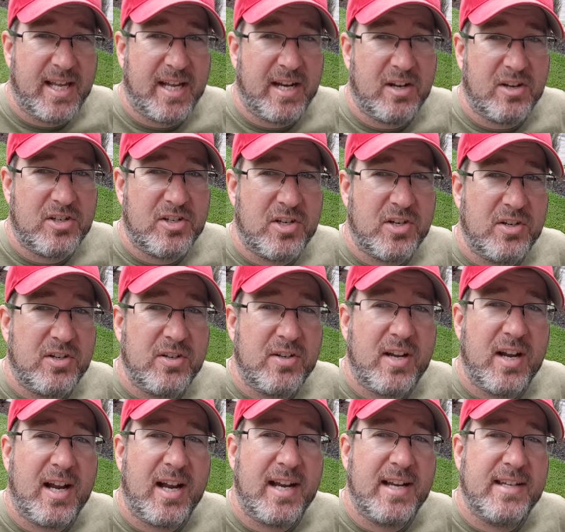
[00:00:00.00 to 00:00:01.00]
and I'll show you
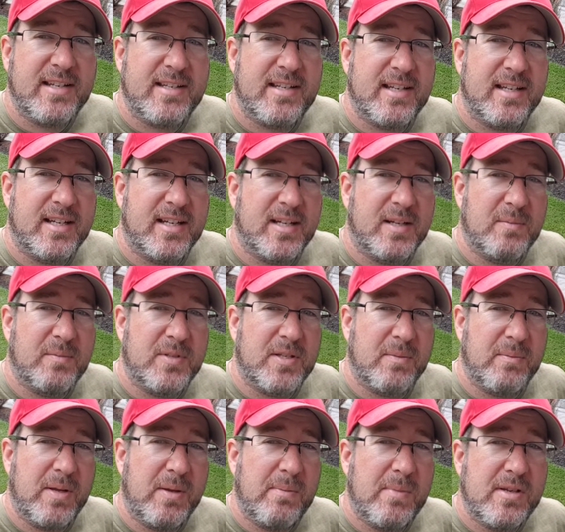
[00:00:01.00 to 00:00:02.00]
guys um,
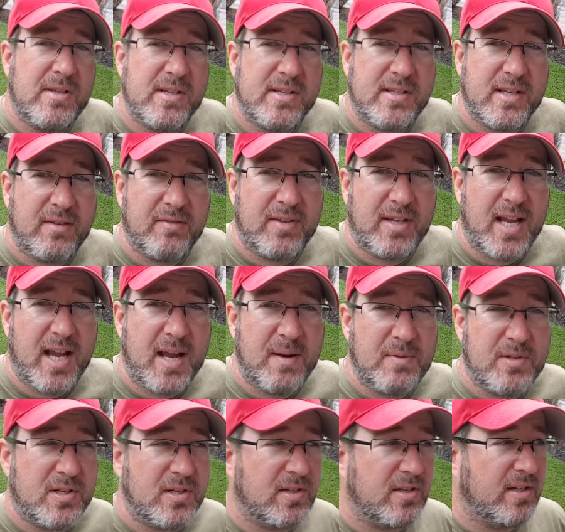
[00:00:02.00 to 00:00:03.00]
some images I've
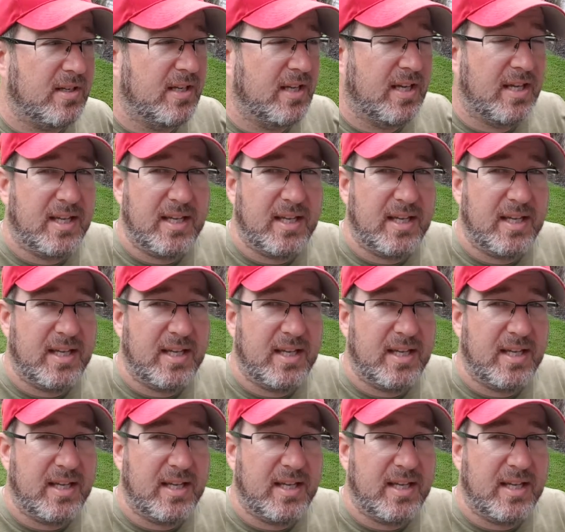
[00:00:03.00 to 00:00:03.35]
captured,